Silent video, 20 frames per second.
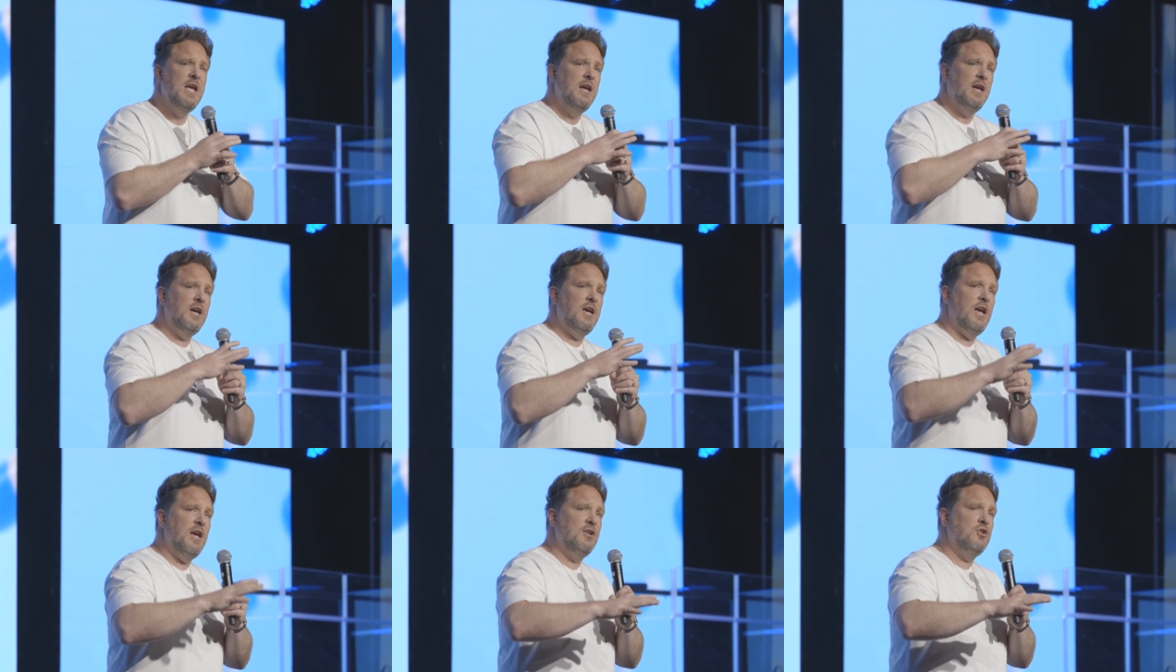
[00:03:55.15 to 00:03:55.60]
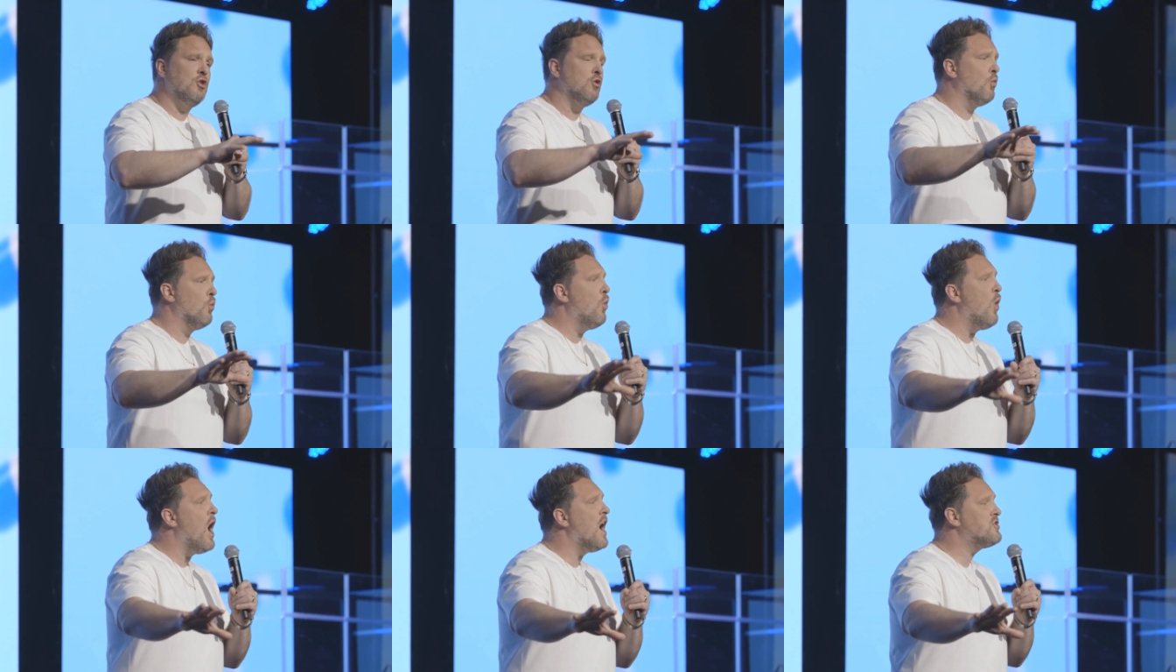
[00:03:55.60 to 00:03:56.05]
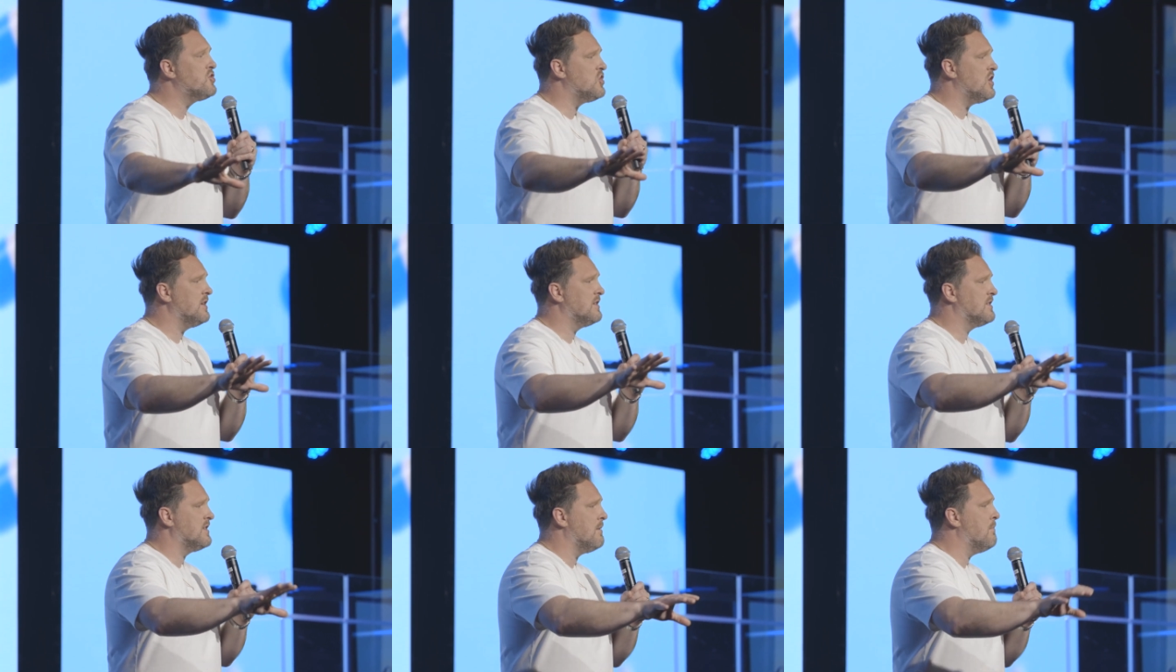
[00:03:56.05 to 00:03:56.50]
And you're
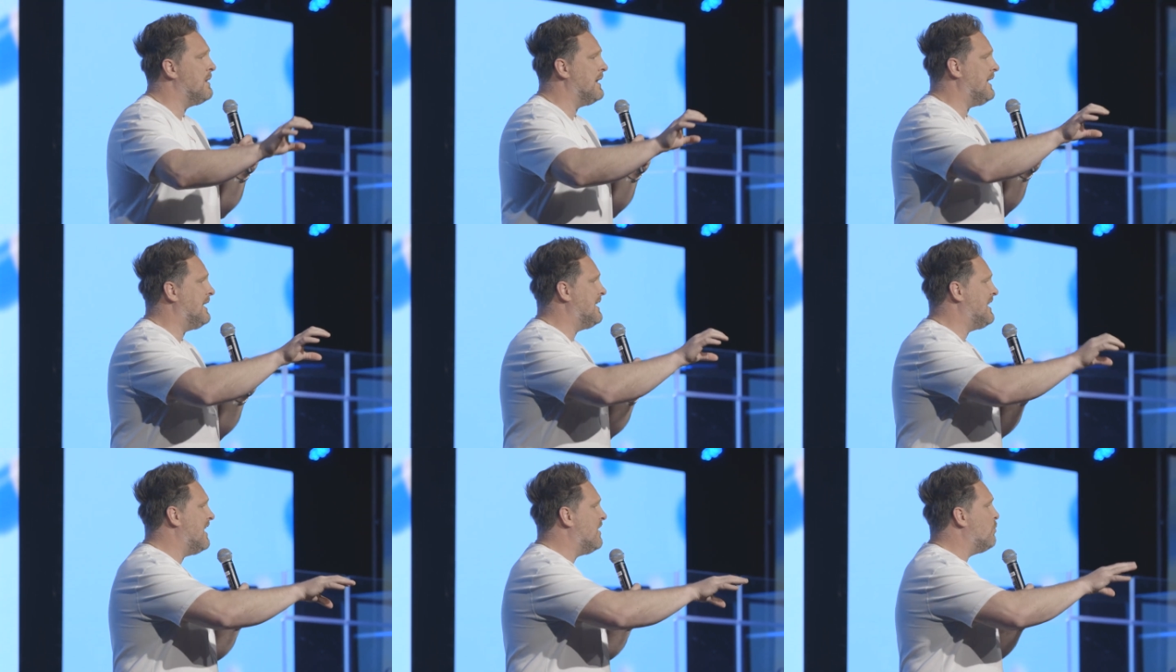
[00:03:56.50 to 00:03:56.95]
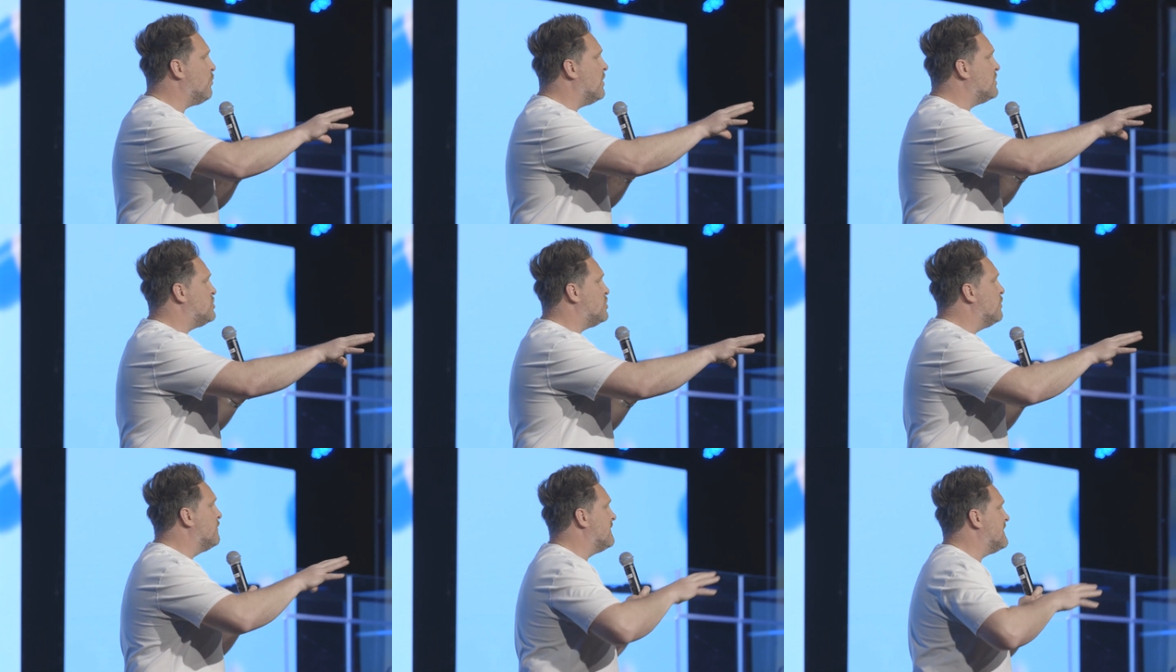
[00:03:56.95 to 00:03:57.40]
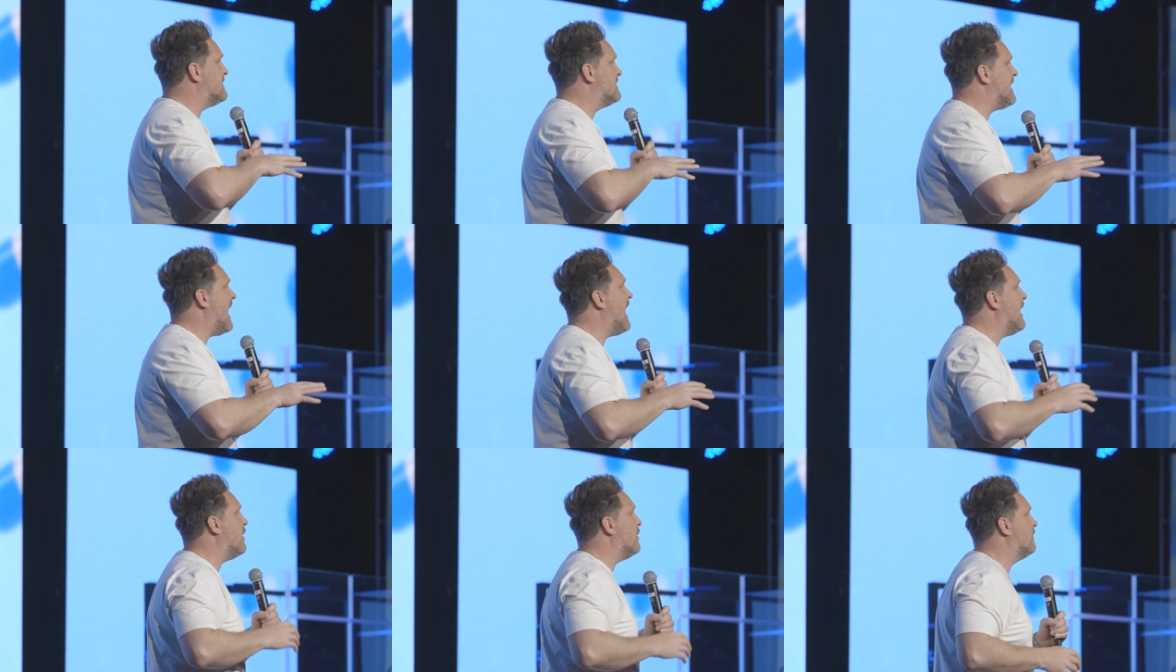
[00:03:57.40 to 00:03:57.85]
watching somebody get what you've
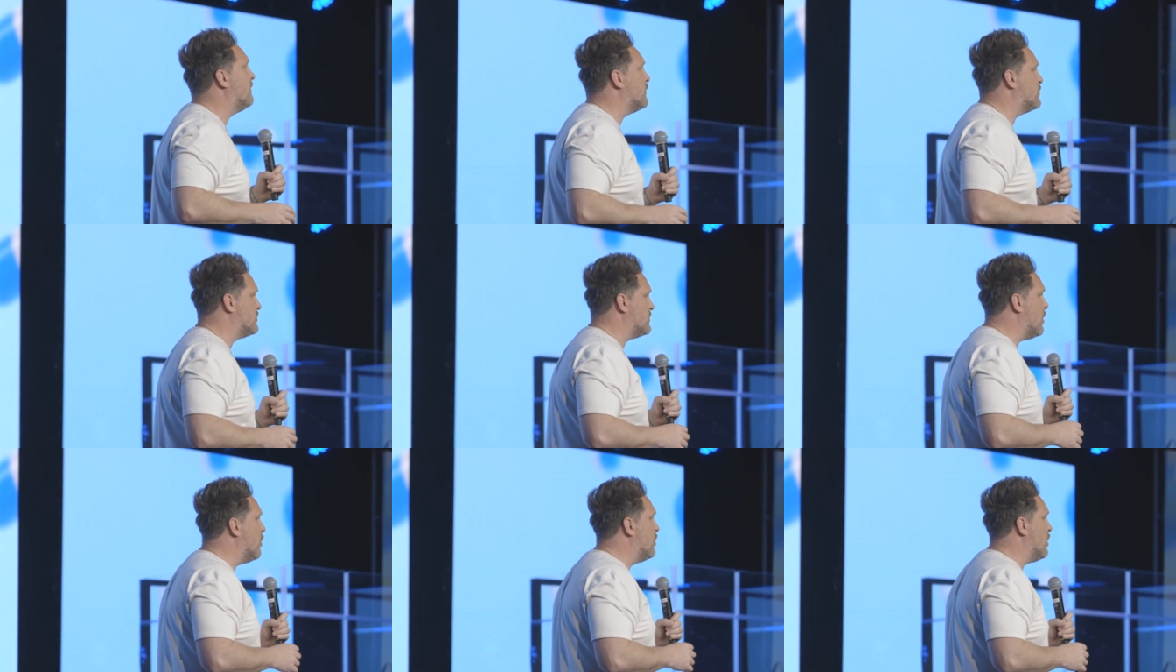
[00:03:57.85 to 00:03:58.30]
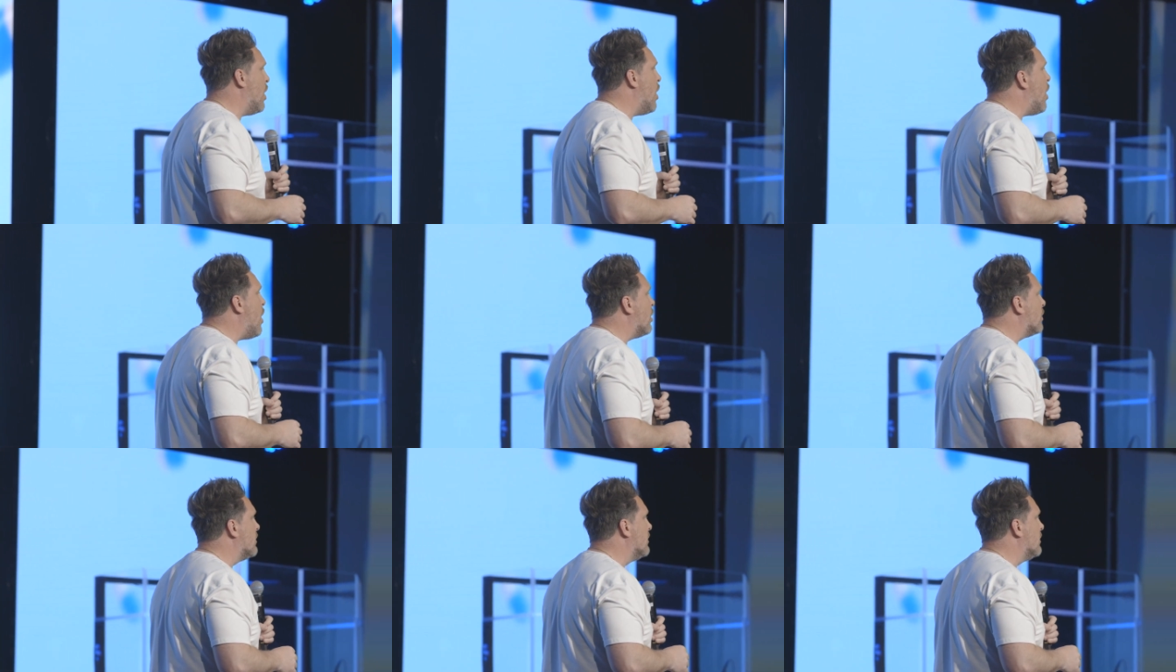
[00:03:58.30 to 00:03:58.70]
desired for so long.